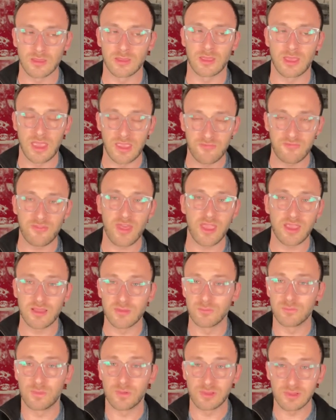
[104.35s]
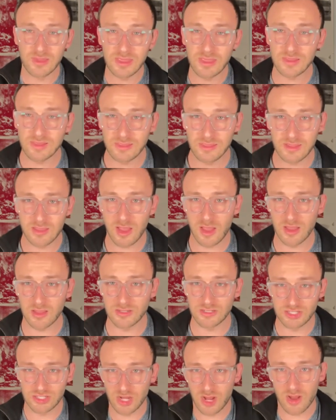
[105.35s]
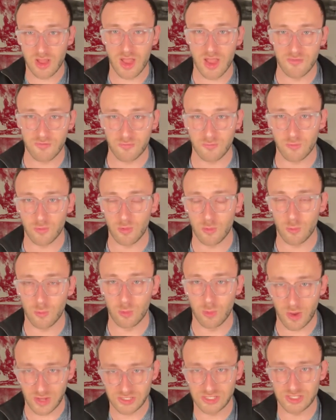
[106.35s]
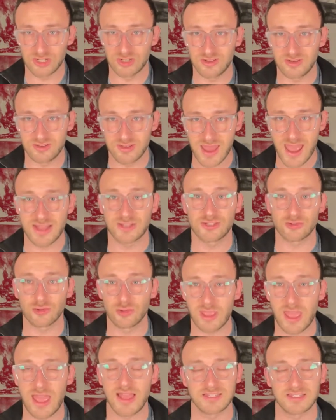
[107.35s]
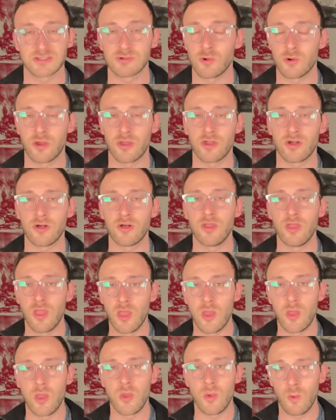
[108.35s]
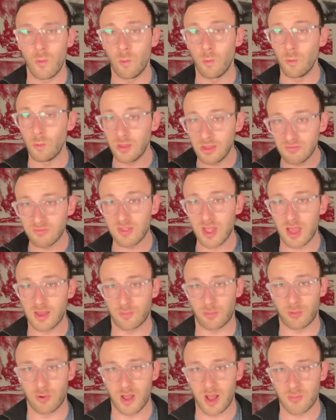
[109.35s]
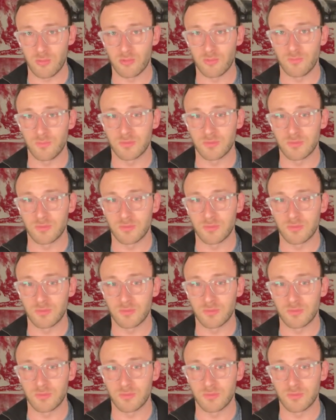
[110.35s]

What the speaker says: If they completely shut off Russian natural gas and oil, we've got a problem.